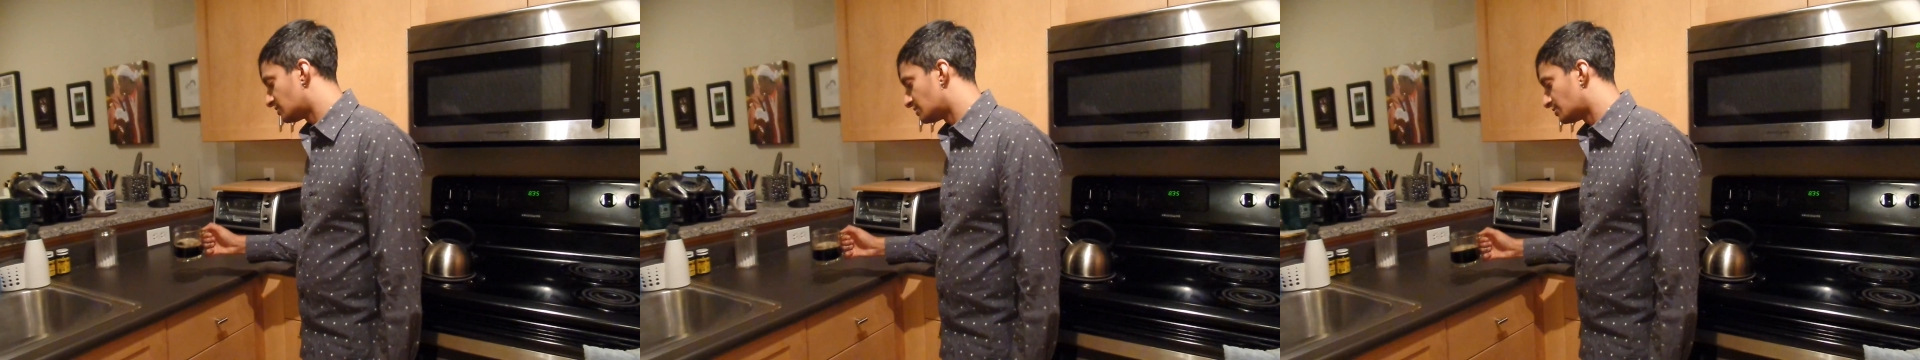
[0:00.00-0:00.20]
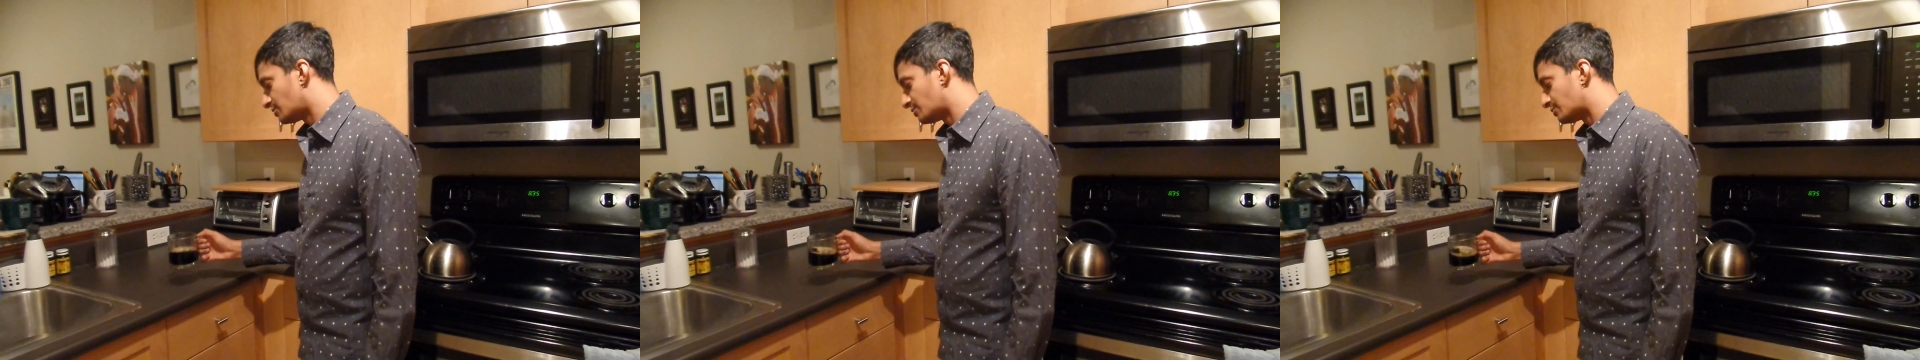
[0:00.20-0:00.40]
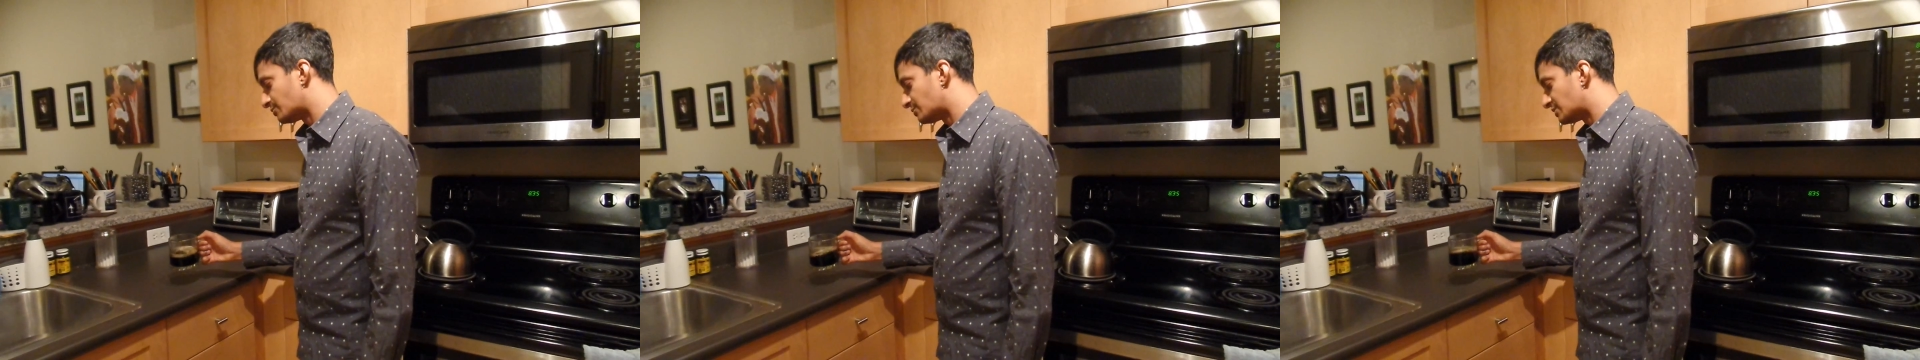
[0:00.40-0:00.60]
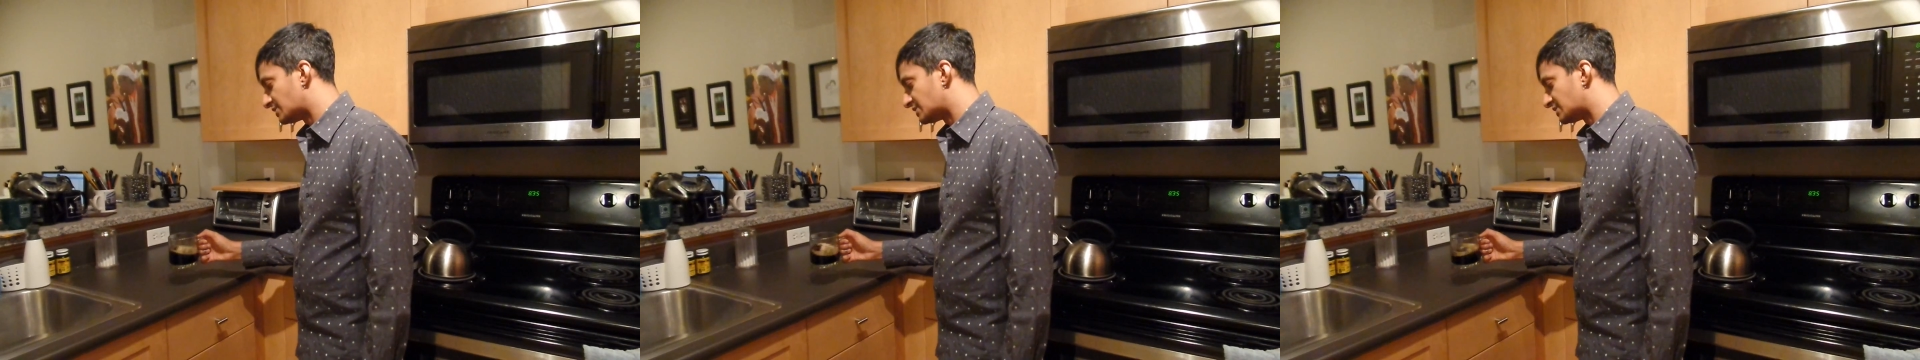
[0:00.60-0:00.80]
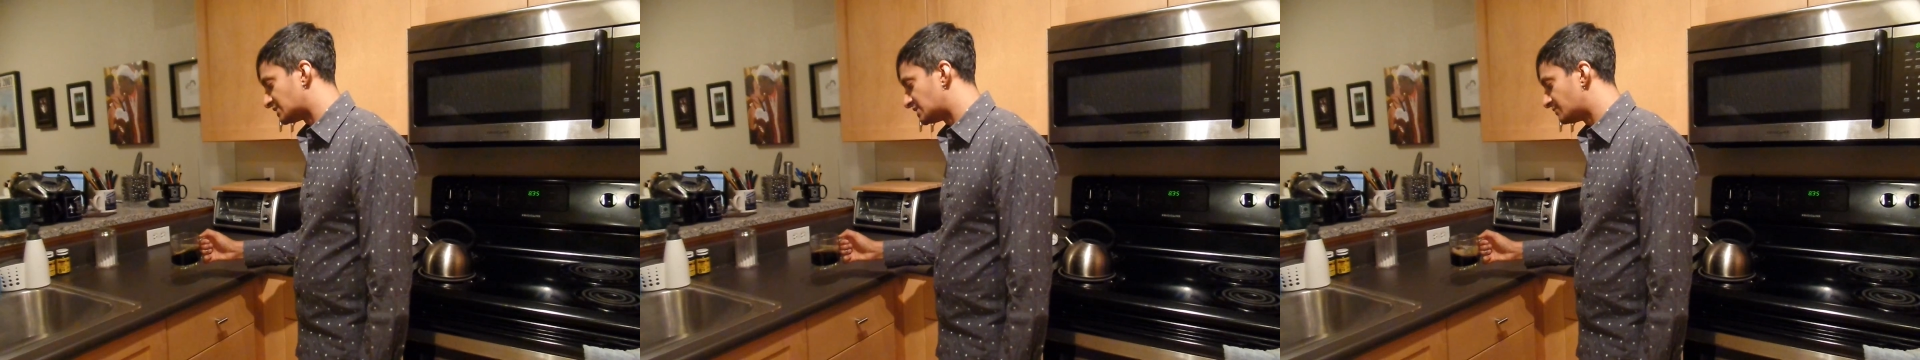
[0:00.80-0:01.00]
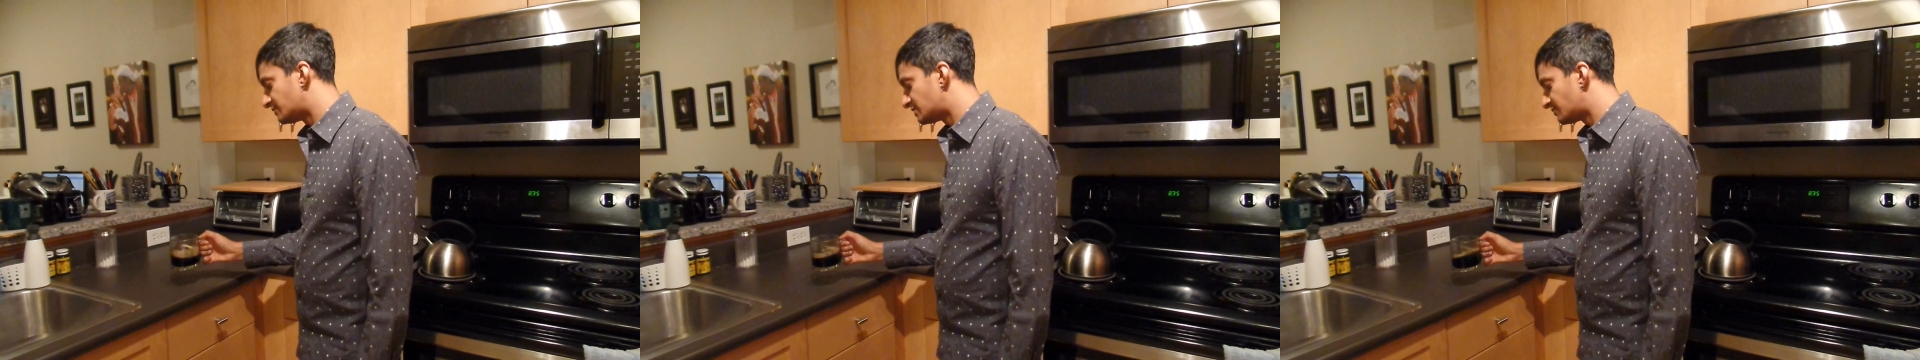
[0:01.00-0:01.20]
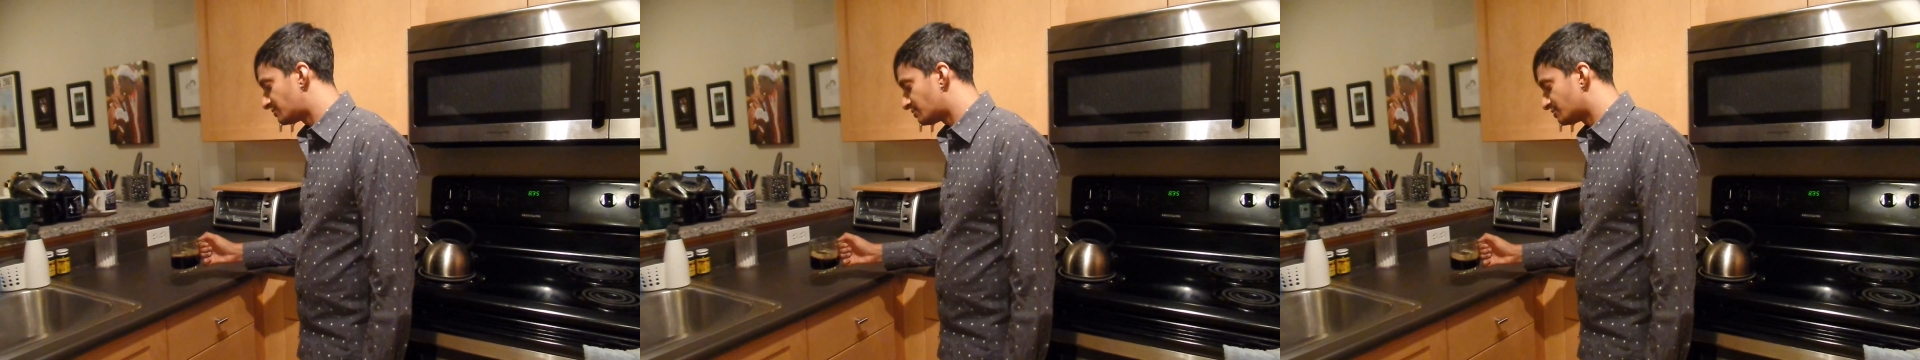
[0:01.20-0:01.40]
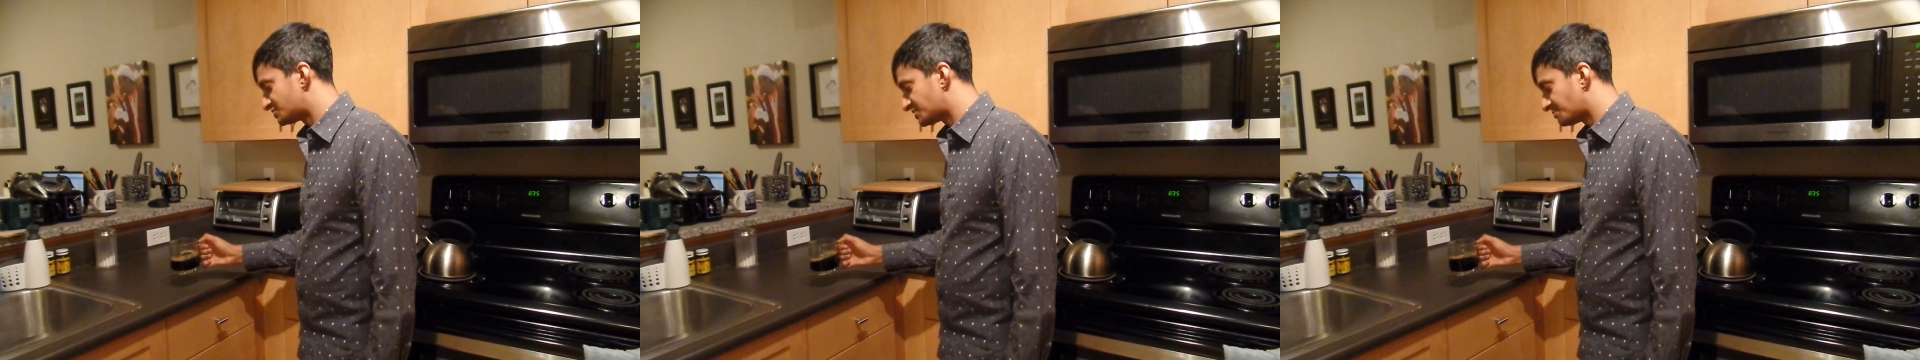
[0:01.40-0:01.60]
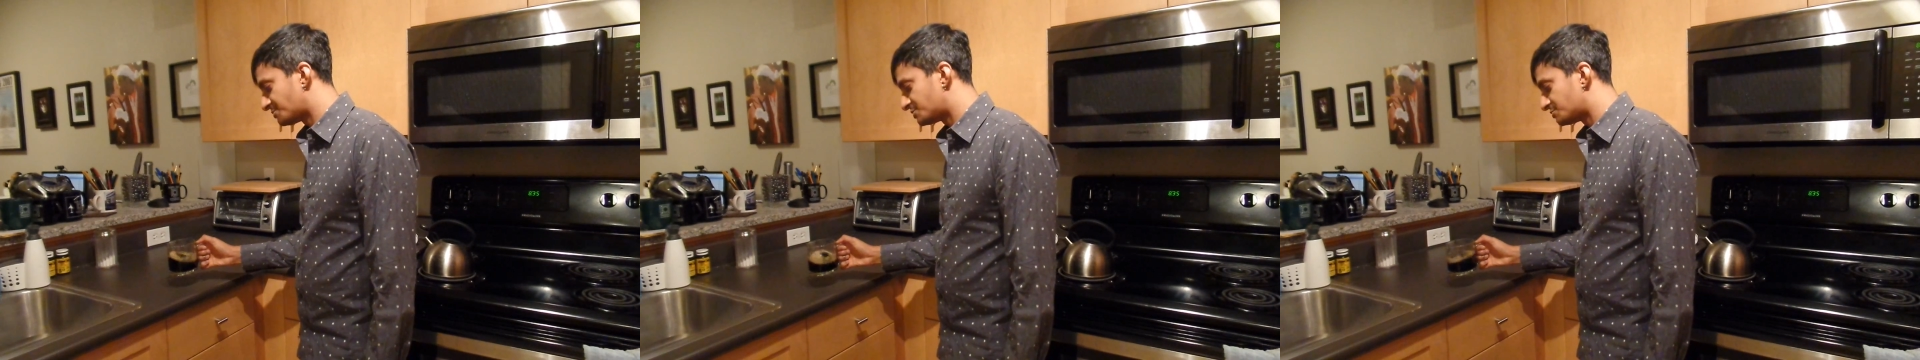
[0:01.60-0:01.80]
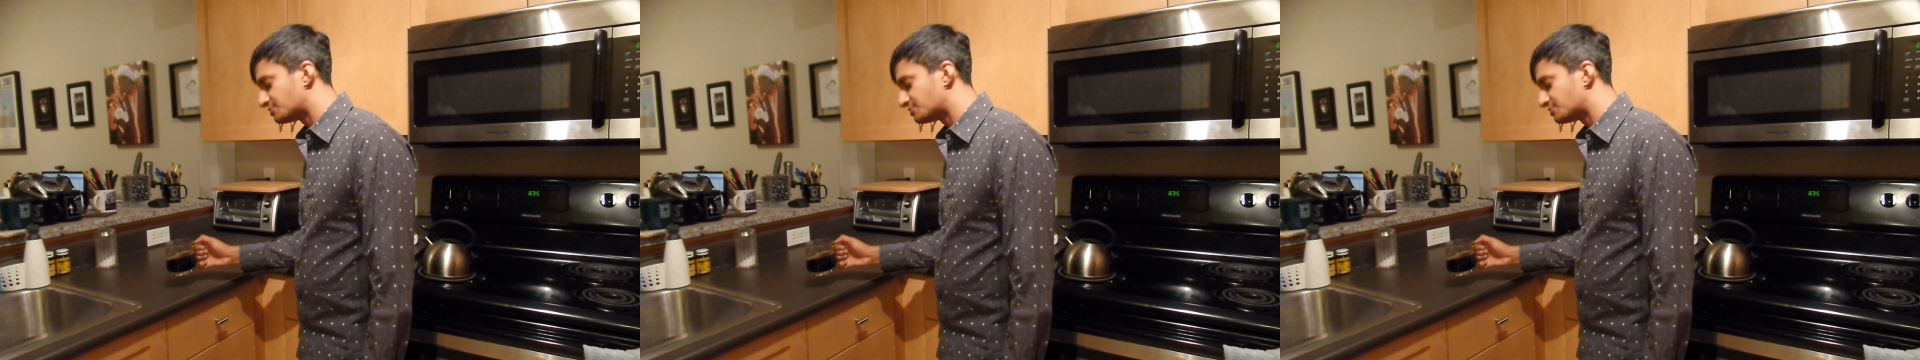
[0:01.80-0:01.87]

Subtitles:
even if you're someone